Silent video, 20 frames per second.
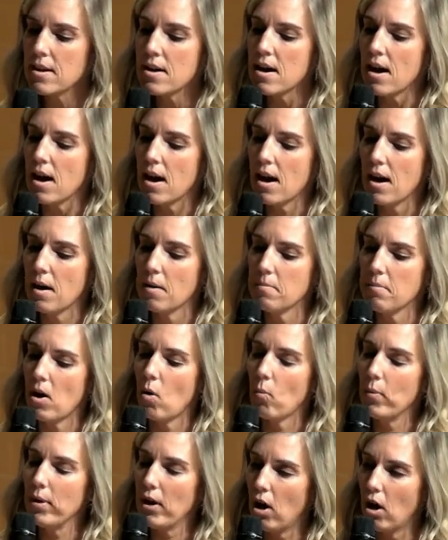Um,
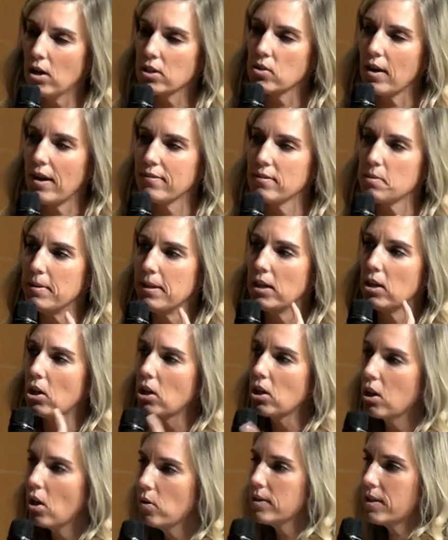we also have to be
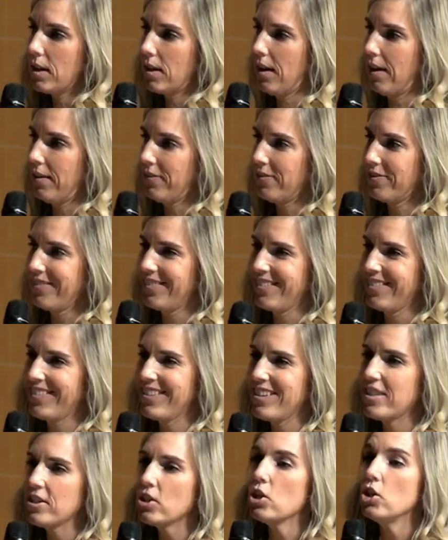close enough
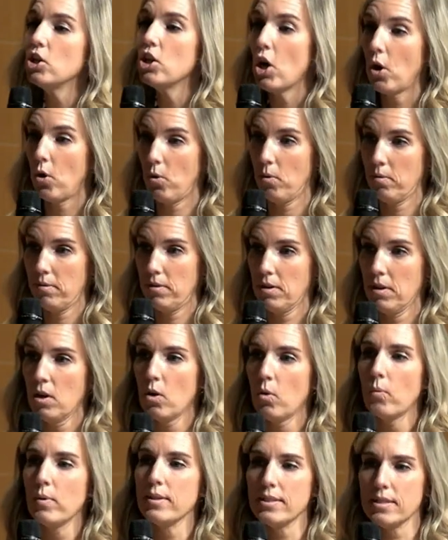to know
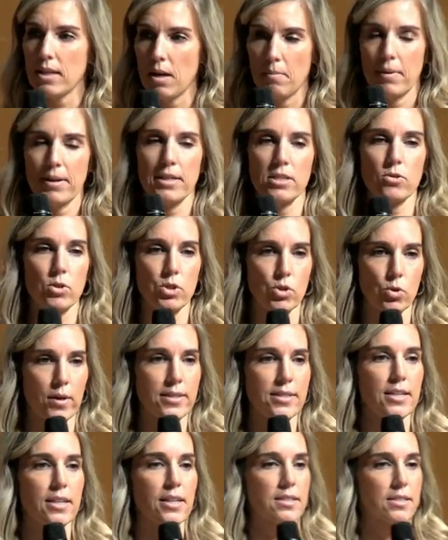when someone is
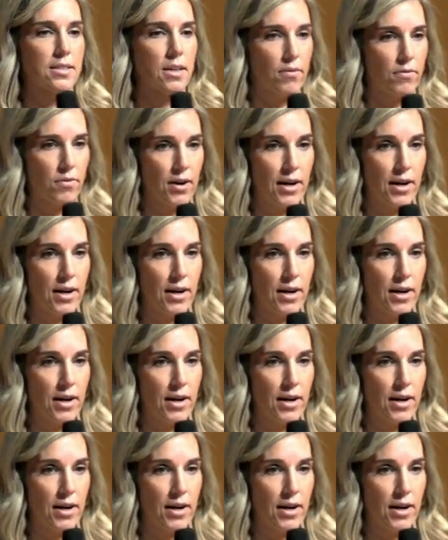rejoicing and suffering.